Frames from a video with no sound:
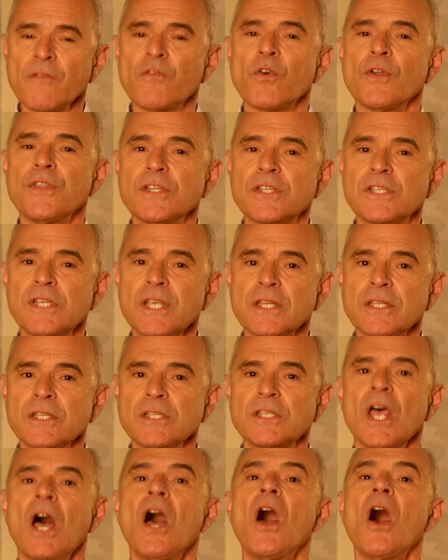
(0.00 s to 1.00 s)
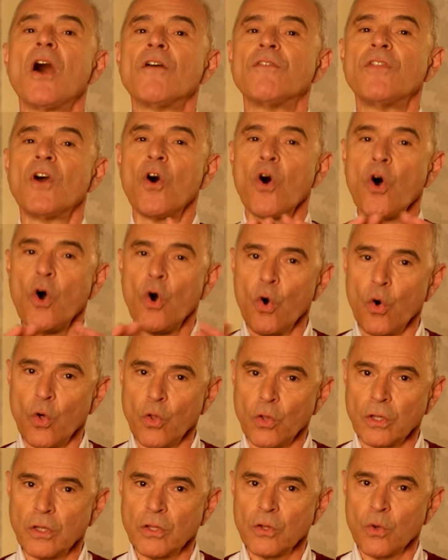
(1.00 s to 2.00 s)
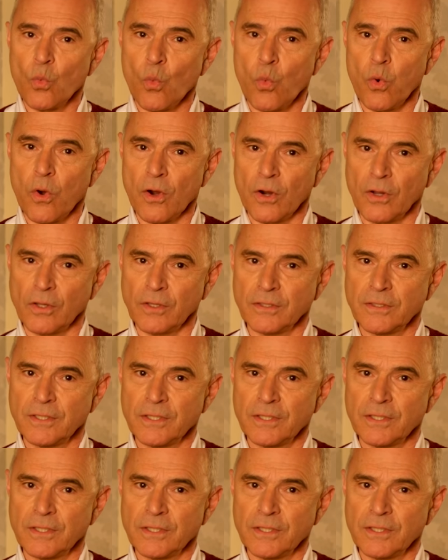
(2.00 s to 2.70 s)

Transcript: for the sins of the whole world.